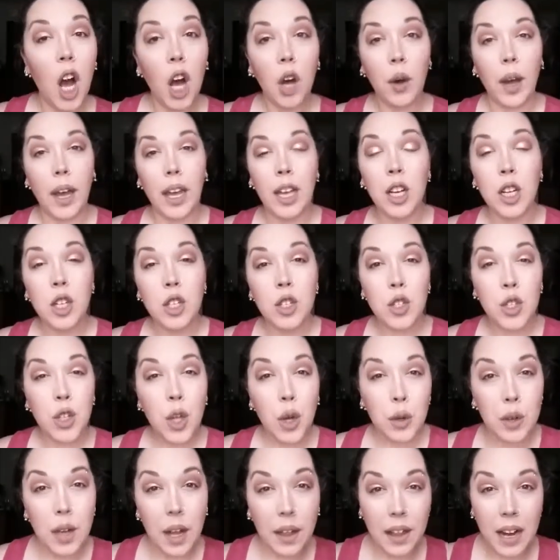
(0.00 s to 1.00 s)
Okay,
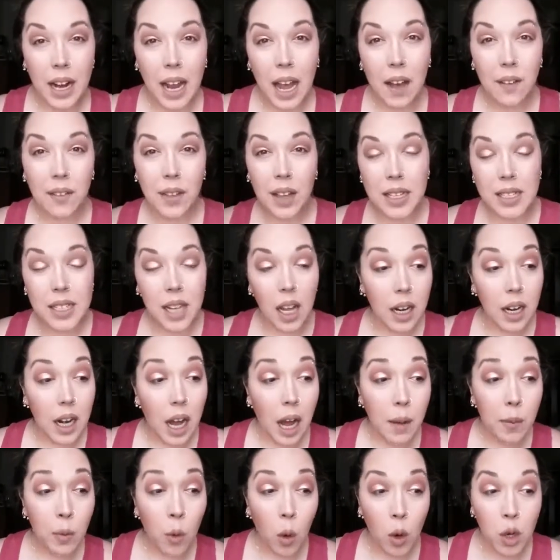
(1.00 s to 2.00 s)
so now that I have that
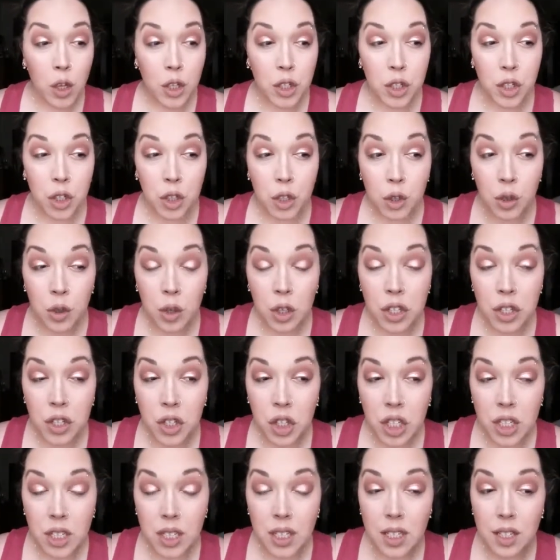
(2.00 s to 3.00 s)
done, I'm going
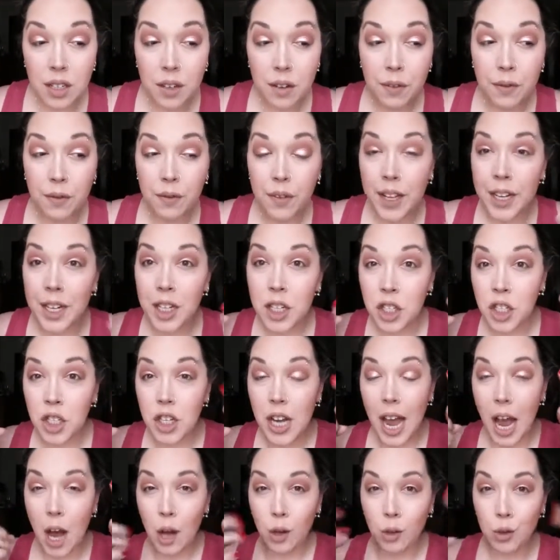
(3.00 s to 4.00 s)
to just
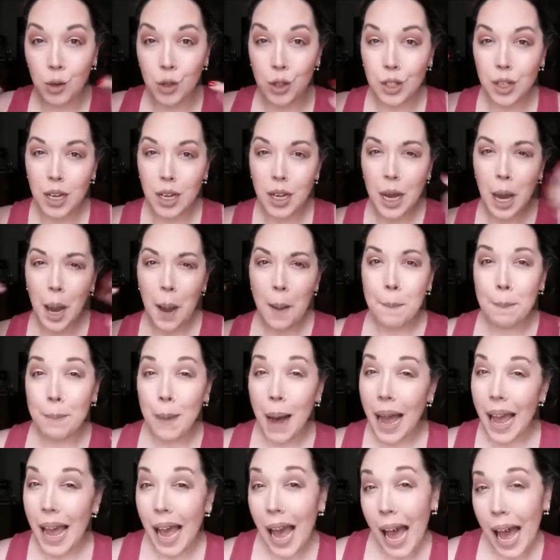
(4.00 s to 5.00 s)
finish out
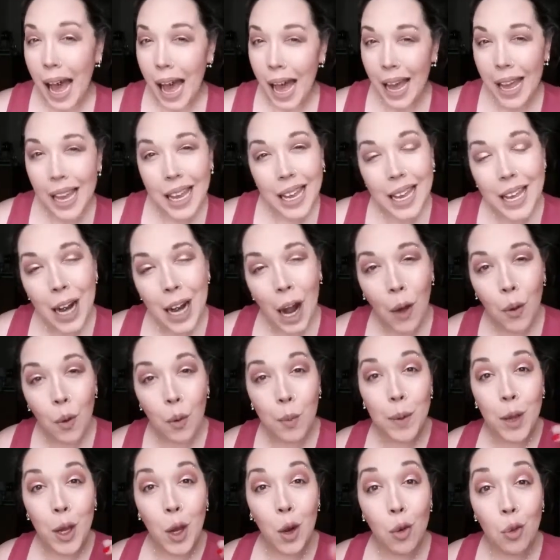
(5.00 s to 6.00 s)
my eye, and I
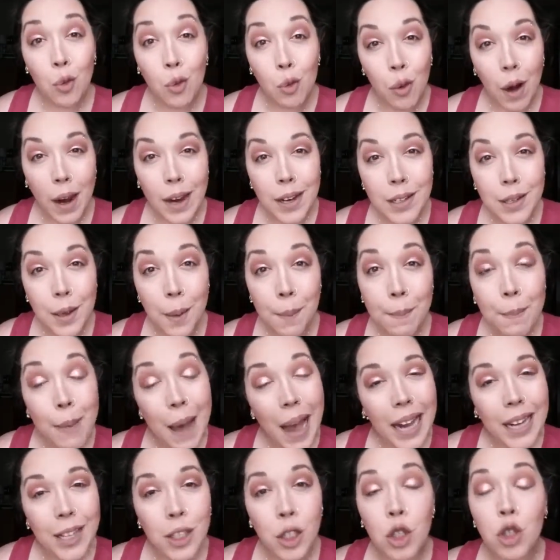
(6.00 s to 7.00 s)
will be right
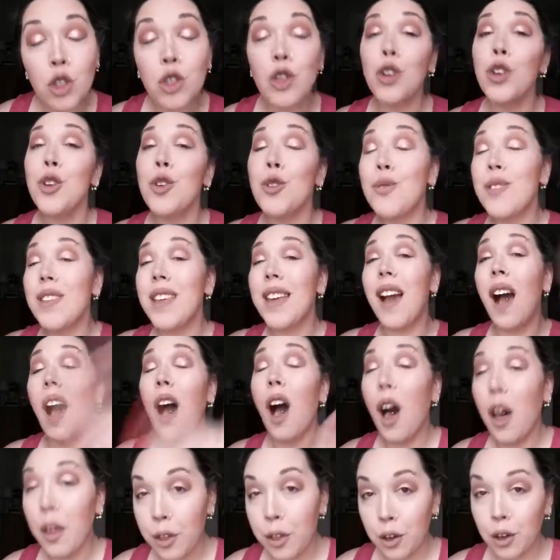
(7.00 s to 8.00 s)
back to show you the
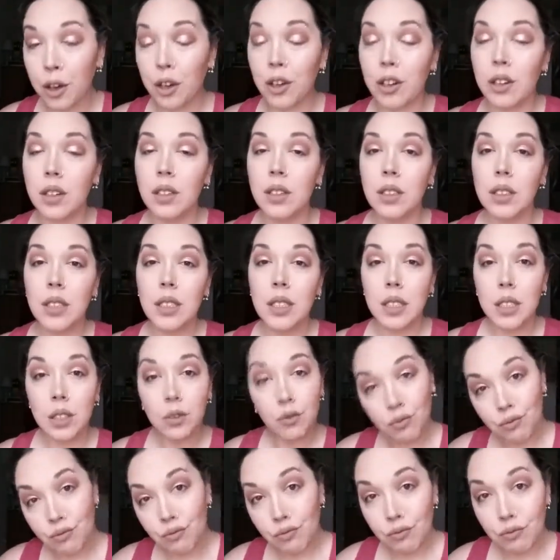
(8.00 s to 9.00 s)
other
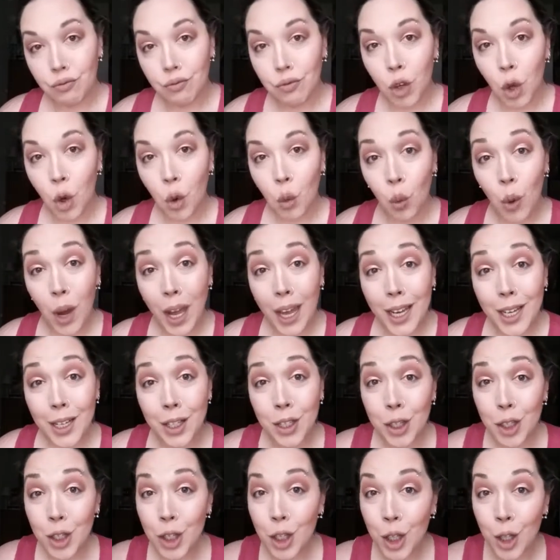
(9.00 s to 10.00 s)

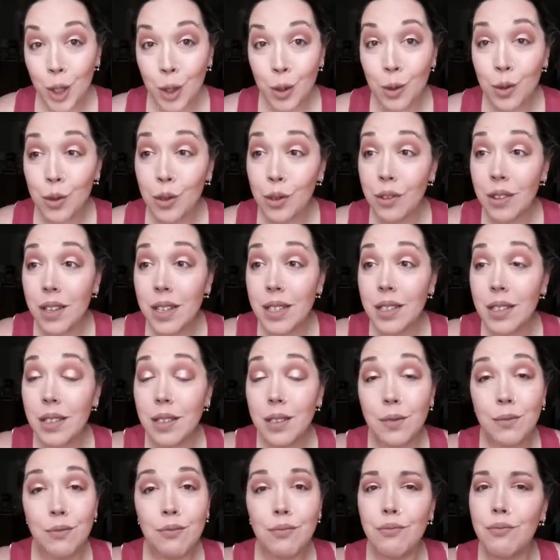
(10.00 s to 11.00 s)
way to use
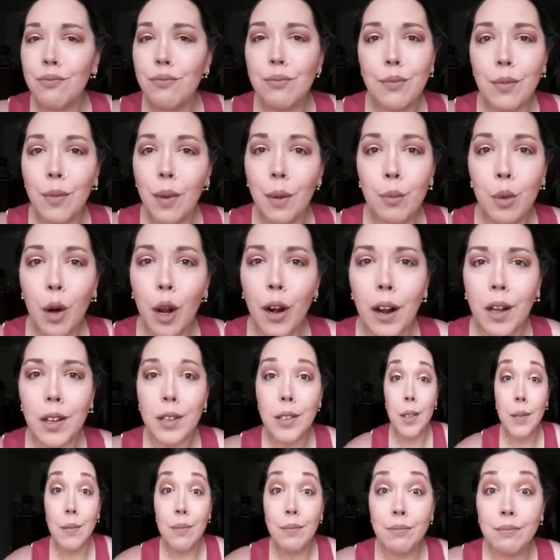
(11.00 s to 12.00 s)
this
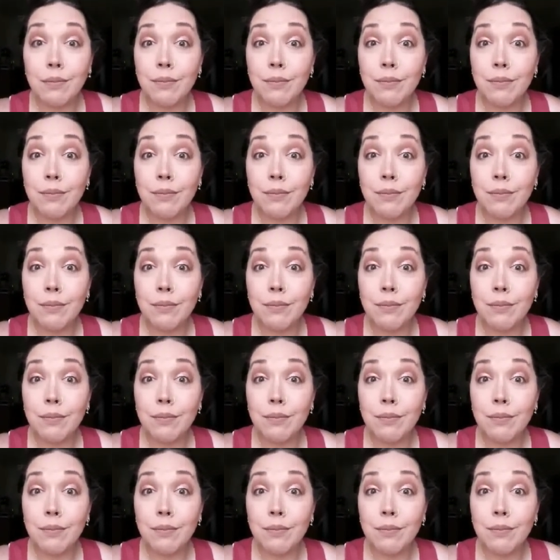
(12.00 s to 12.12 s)
product.